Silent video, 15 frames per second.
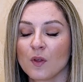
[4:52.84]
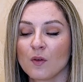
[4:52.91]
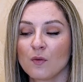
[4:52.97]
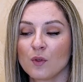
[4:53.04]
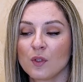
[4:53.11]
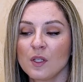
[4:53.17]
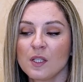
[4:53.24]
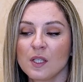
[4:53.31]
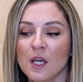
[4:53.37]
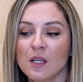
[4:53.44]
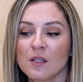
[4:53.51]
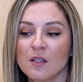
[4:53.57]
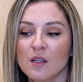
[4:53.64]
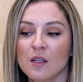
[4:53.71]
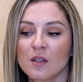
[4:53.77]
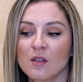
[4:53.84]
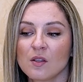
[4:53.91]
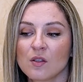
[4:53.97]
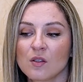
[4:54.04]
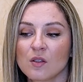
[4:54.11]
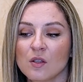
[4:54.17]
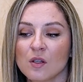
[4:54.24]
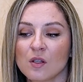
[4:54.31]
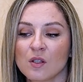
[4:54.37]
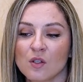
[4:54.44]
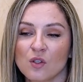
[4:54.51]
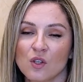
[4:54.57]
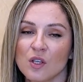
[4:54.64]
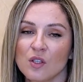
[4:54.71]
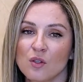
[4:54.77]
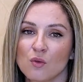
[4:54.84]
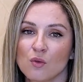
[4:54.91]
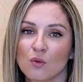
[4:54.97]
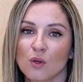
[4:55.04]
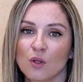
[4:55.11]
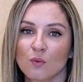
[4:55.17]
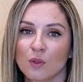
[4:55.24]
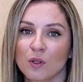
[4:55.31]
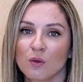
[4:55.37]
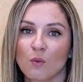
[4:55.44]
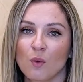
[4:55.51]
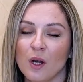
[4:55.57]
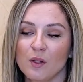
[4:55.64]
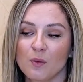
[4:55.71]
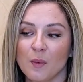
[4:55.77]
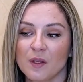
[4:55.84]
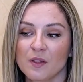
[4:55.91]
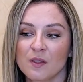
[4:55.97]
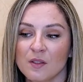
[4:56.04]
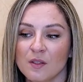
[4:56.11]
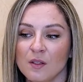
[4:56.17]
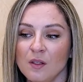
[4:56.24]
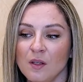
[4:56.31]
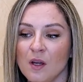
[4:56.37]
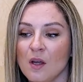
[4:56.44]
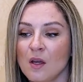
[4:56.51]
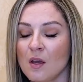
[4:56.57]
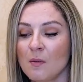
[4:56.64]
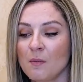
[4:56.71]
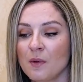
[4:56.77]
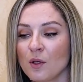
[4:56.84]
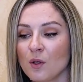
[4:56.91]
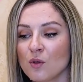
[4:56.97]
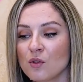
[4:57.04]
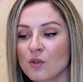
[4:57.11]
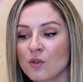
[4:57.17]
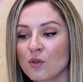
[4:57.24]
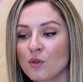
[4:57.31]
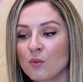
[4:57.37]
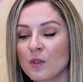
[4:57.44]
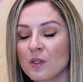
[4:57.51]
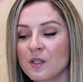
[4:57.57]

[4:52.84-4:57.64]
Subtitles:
for this case, it is suggested to do it with the white pencil, because you will